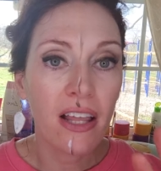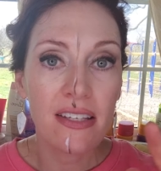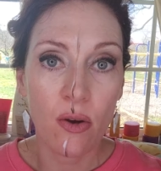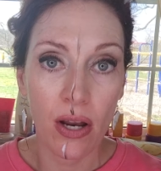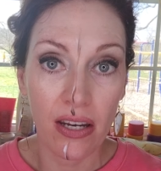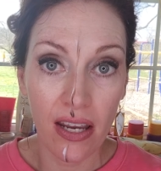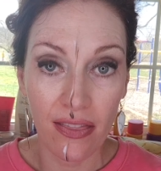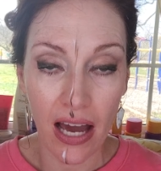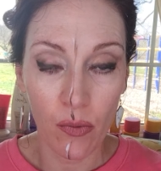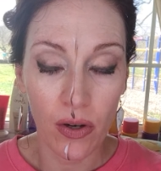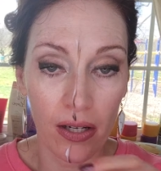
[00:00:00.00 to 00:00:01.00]
as though I need
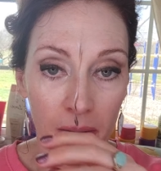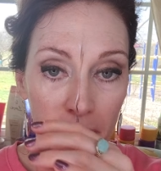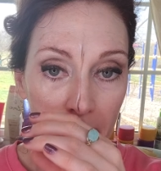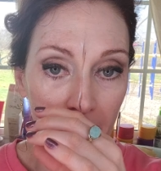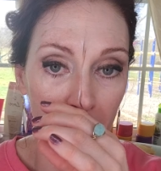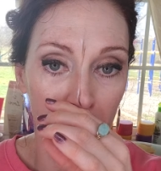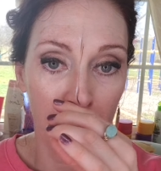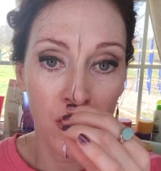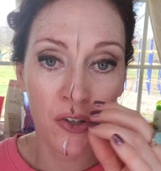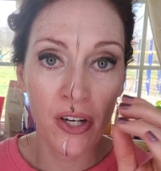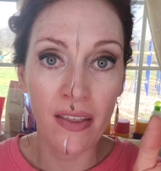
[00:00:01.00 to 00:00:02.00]
that one. But
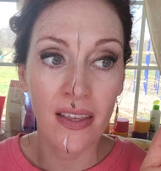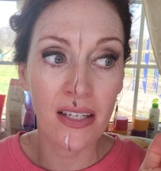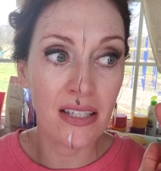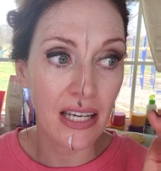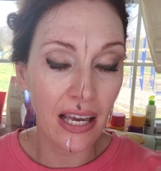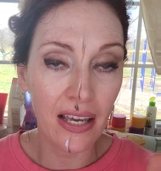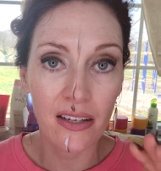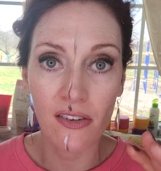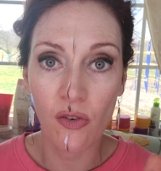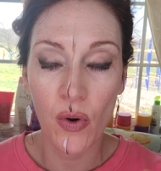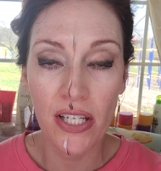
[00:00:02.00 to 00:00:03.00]
during the dead
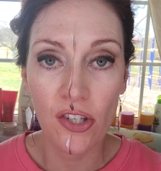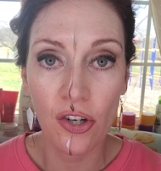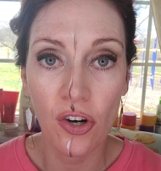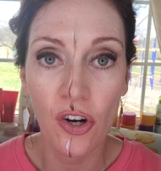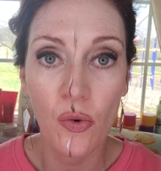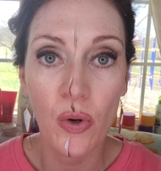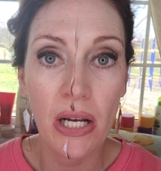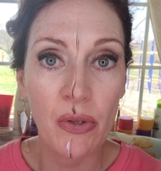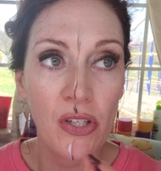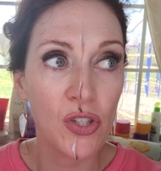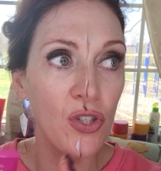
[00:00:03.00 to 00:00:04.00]
of winter, when it
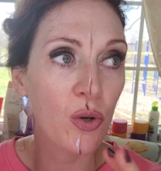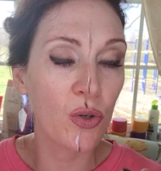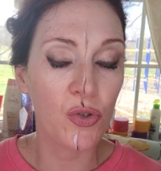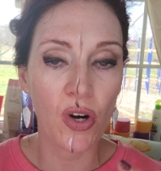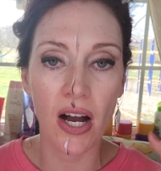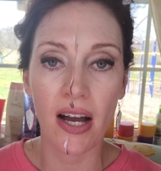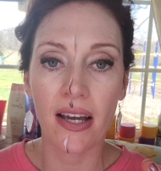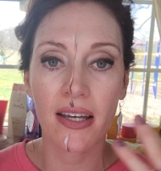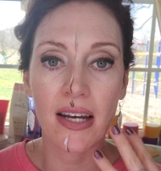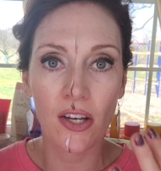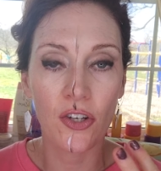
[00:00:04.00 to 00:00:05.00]
was so dry
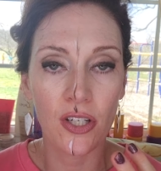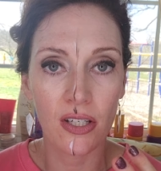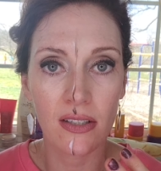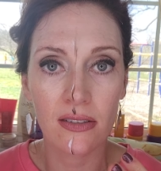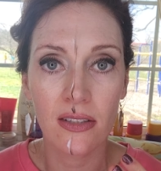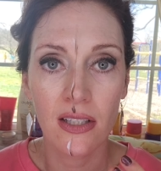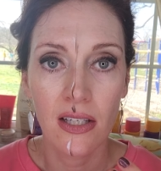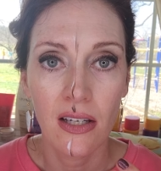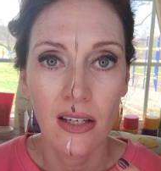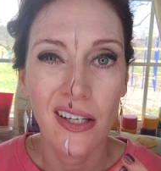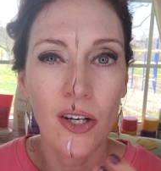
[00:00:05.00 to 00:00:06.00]
and I couldn't,
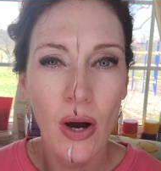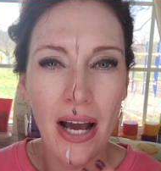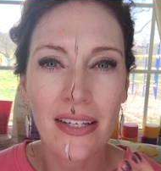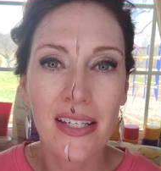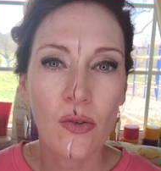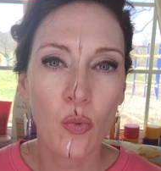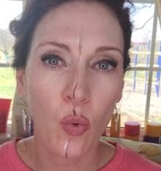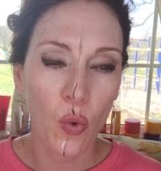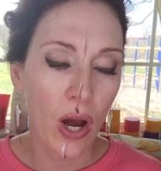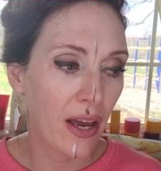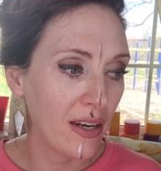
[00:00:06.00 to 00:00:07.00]
I did,
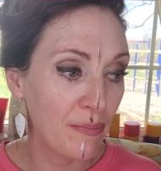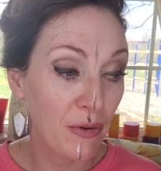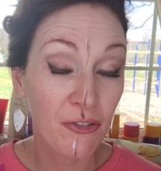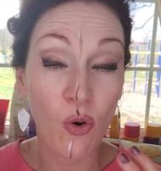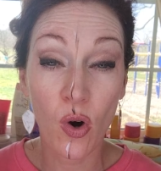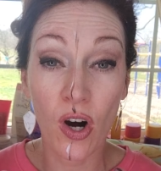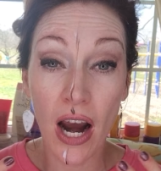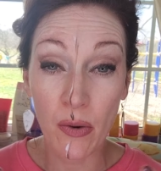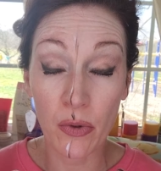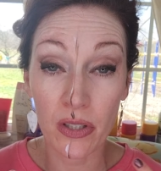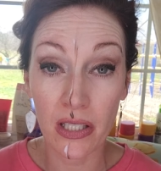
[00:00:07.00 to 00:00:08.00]
and before I
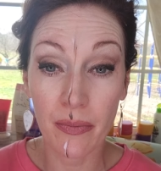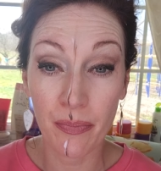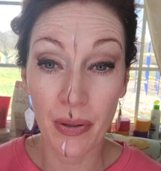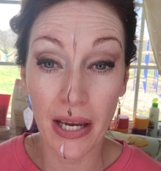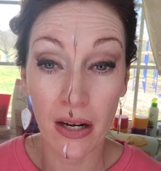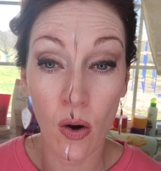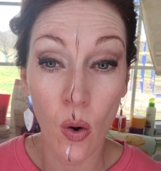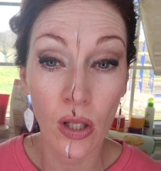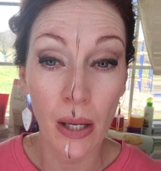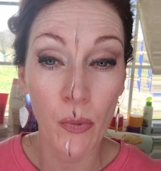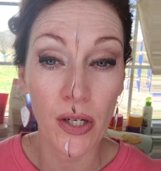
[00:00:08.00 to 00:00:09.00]
really paid a whole
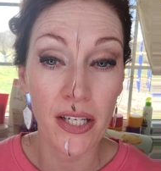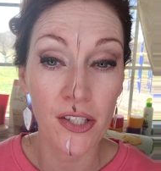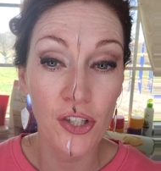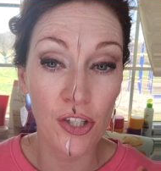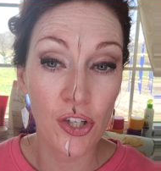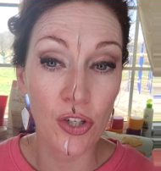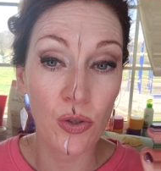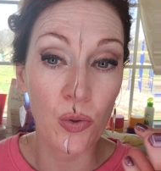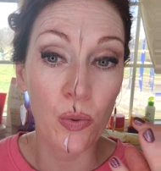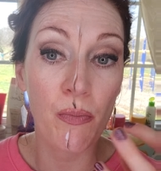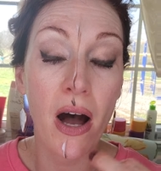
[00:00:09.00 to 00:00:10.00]
lot more attention
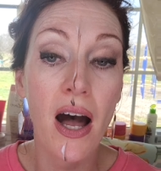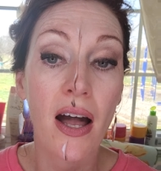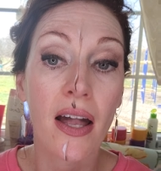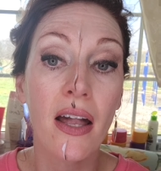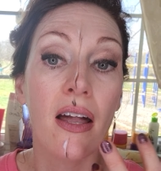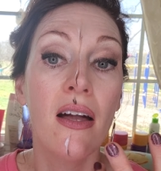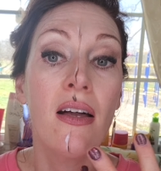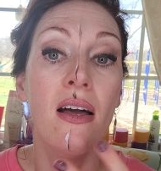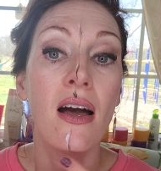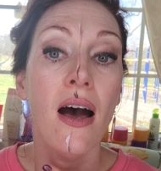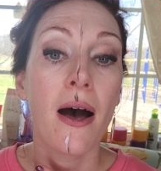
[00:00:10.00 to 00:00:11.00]
to my
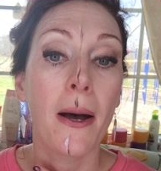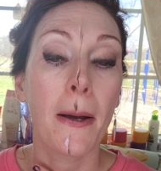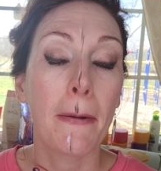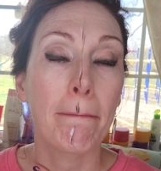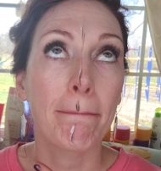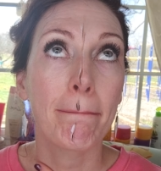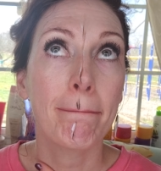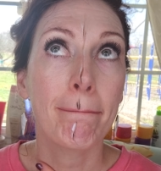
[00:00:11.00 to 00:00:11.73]
hydration,